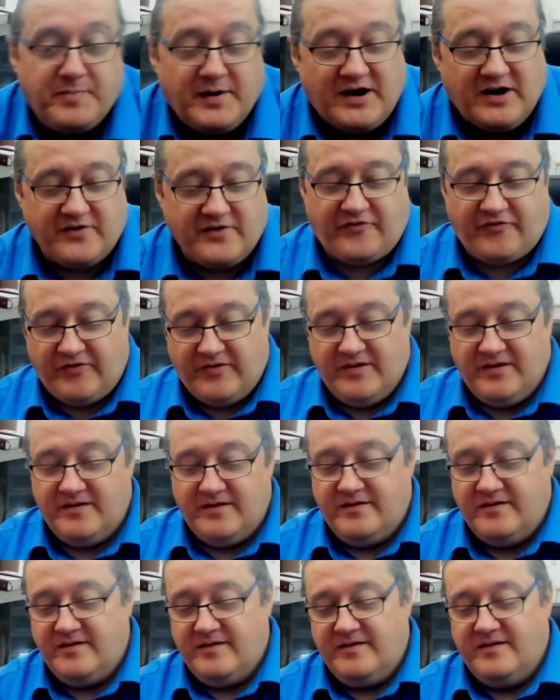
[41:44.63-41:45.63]
box.
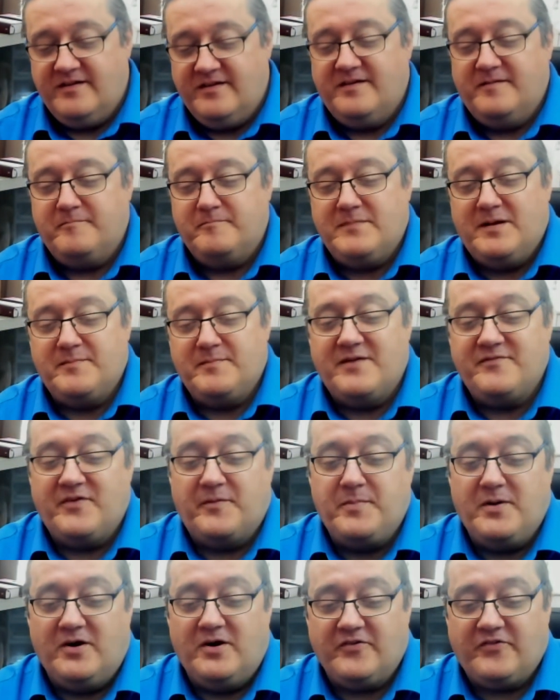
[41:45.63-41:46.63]
My mother
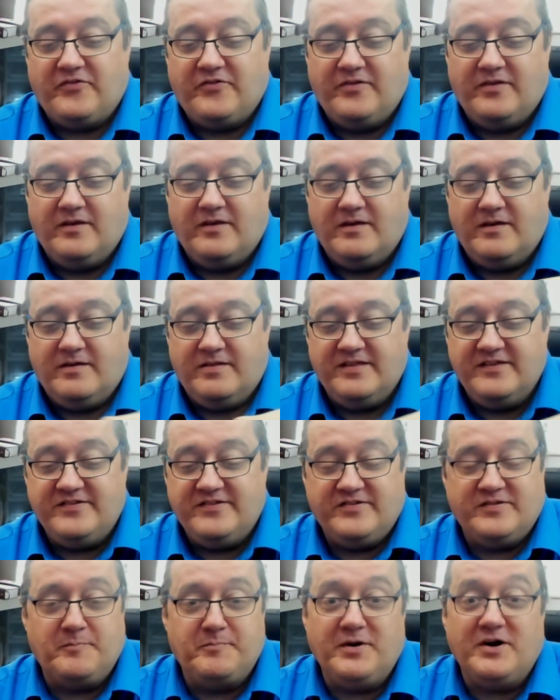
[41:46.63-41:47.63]
box. This
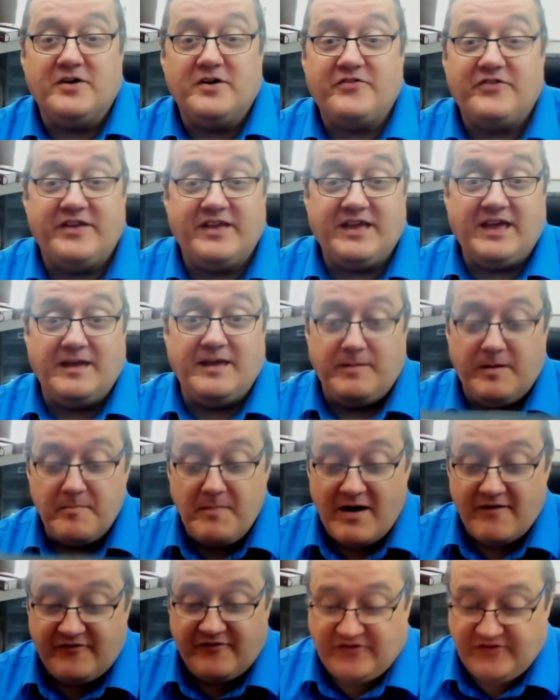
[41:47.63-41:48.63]
is a box that you keep your
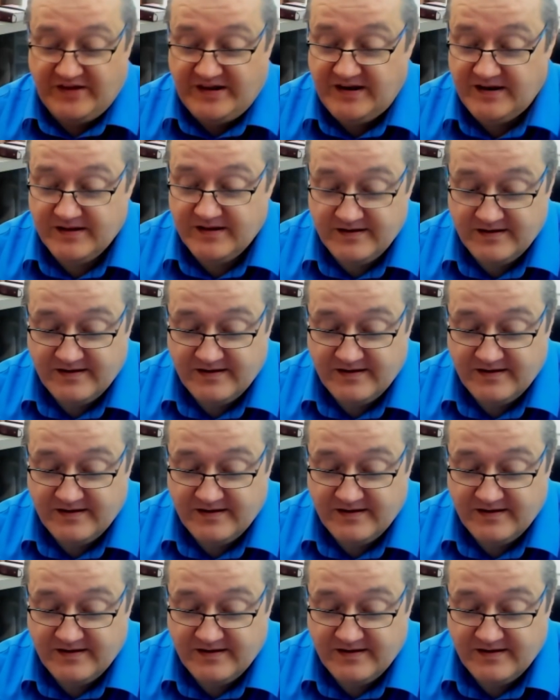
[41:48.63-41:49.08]
mothers in.